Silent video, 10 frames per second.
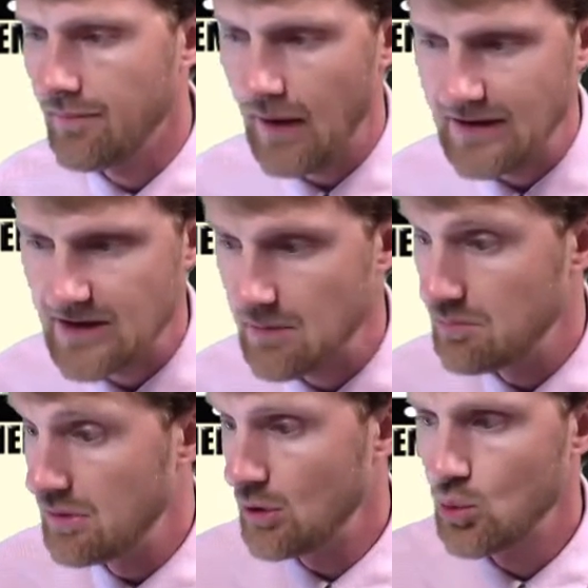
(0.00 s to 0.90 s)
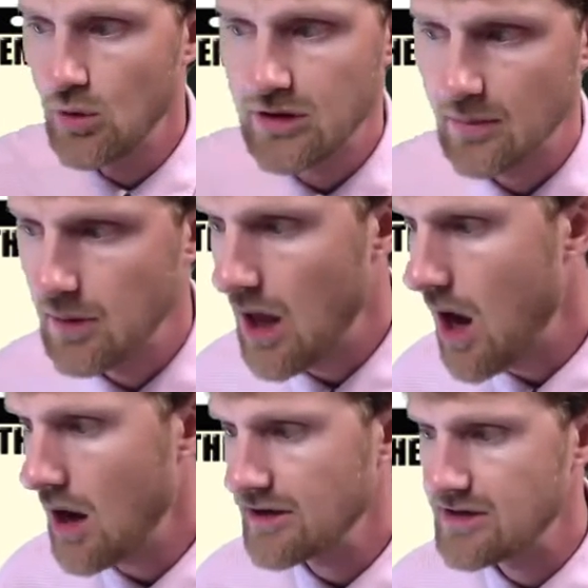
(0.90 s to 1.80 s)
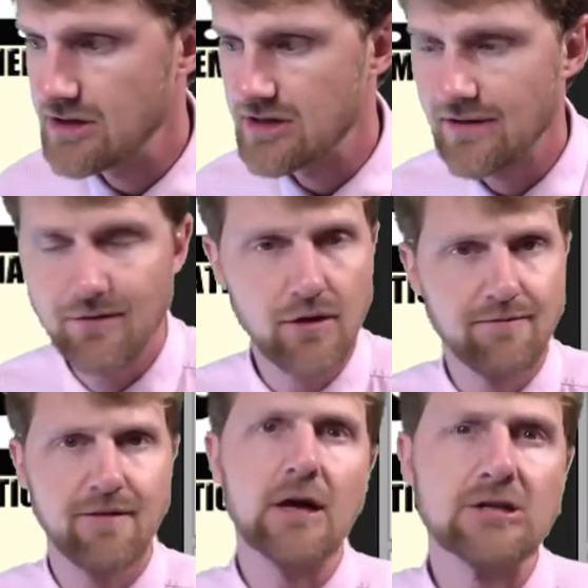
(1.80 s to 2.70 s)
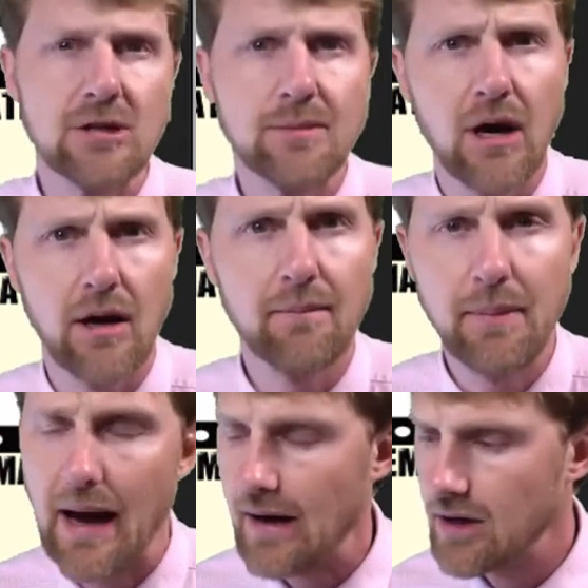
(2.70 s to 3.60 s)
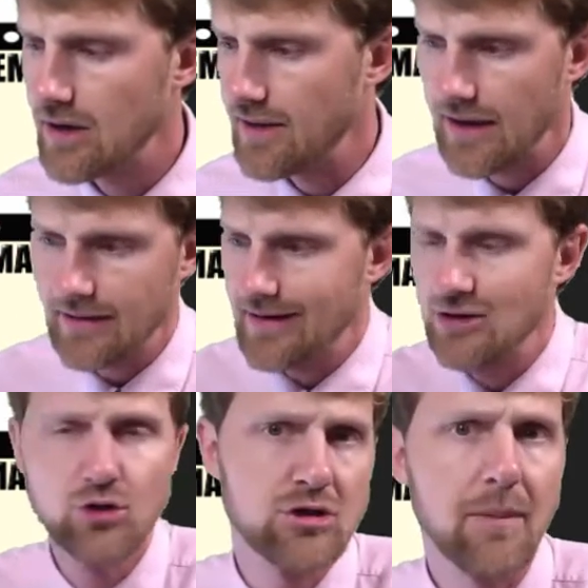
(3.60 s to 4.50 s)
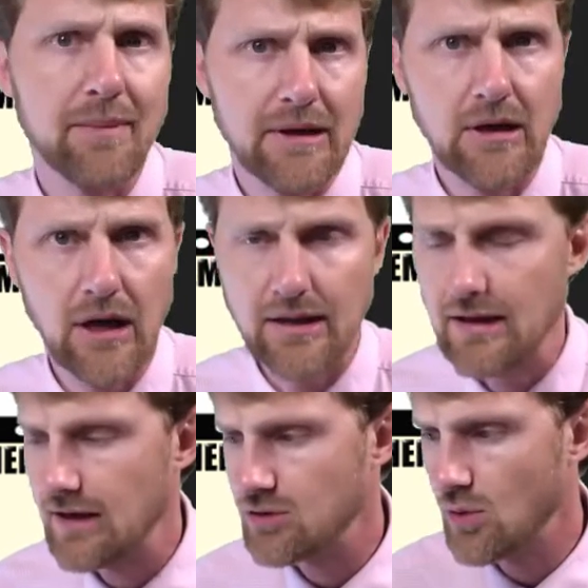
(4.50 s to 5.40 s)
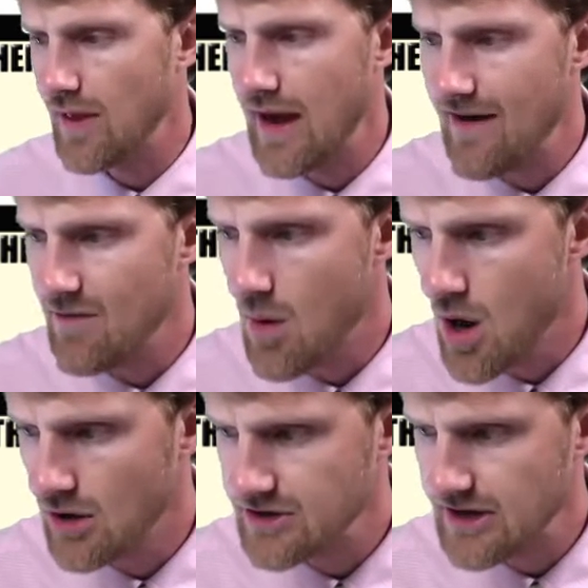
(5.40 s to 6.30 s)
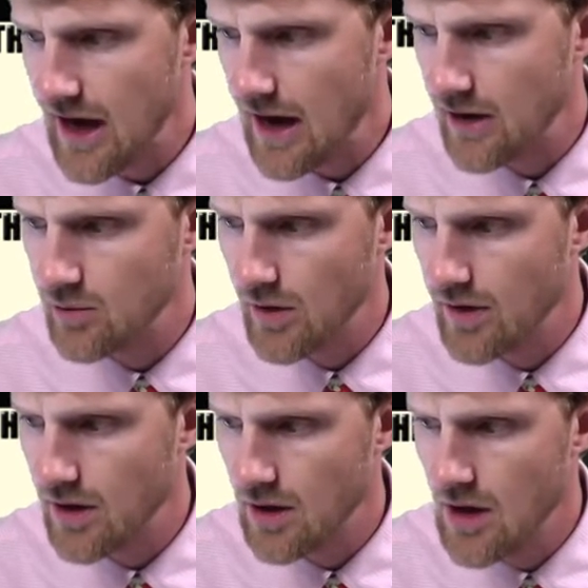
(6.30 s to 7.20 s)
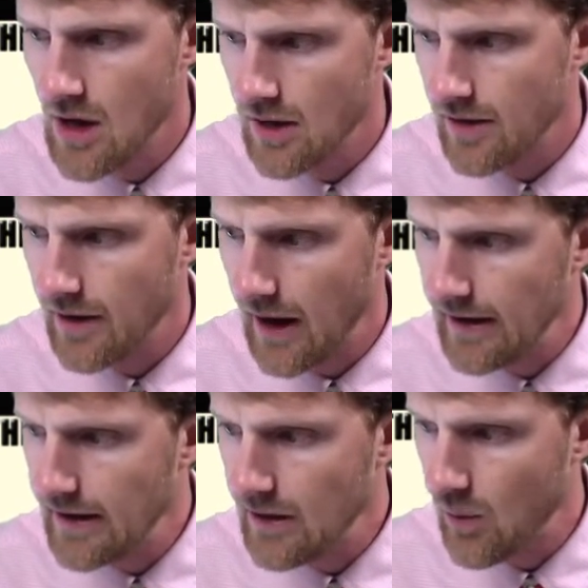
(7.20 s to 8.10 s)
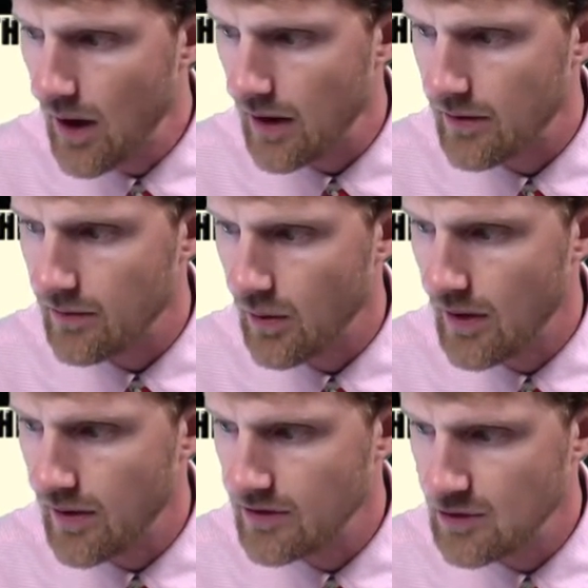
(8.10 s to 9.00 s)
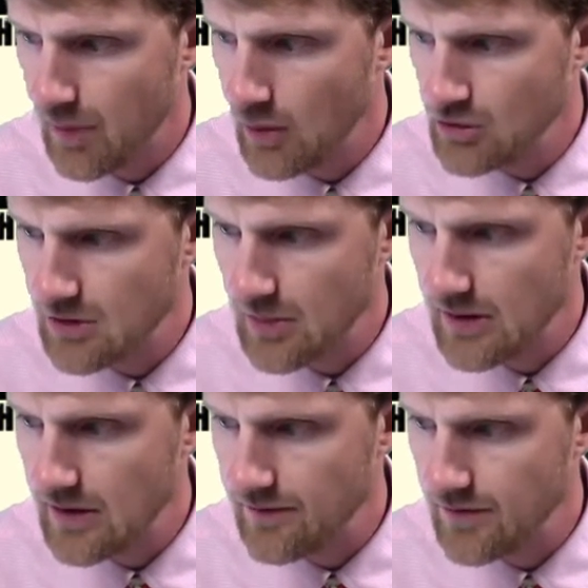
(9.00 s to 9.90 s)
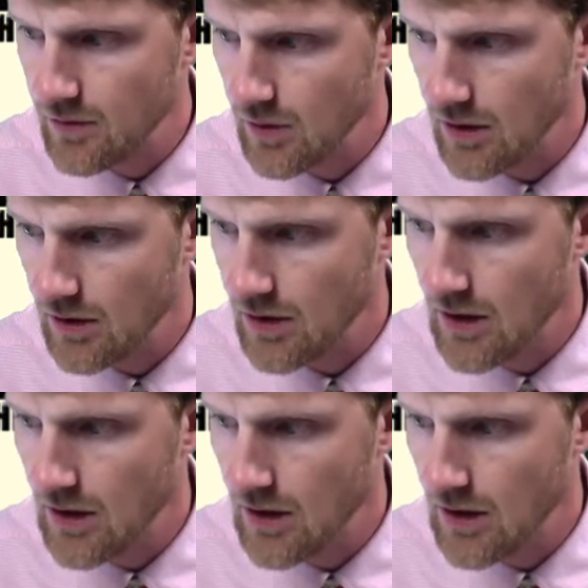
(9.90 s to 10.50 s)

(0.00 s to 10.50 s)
I say build with the blocks and see if you can find some kind of pattern, and they do something like this, where they have them all scattered where they're not anywhere, where they're supposed to be, if you will.